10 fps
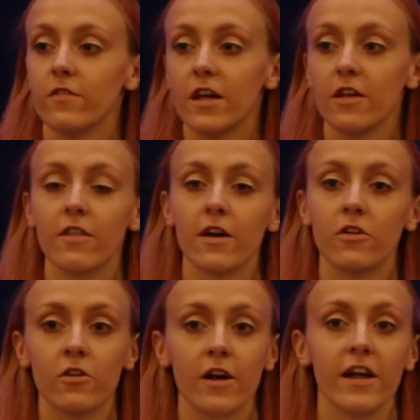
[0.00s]
in
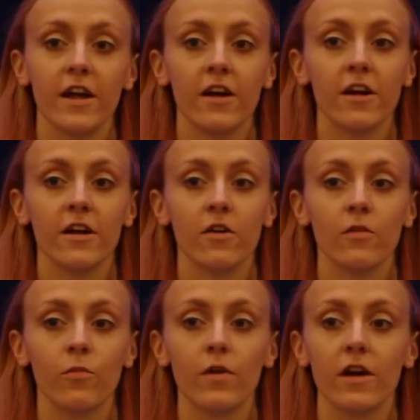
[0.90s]
that gray area
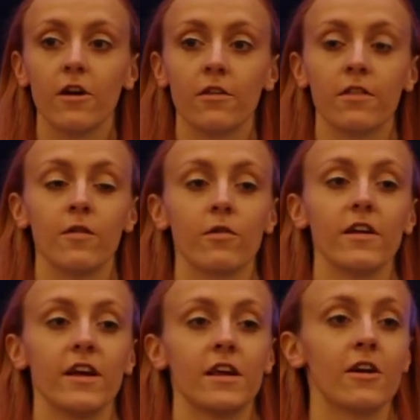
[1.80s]
where they were
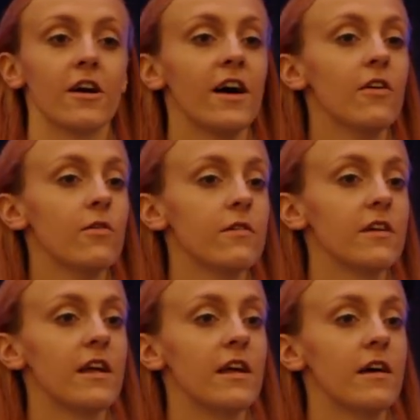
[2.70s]
like, you're out,
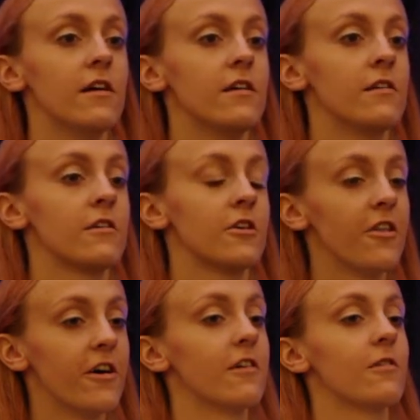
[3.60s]
and good
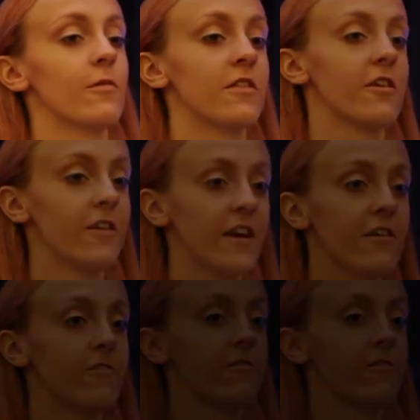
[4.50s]
luck with your life.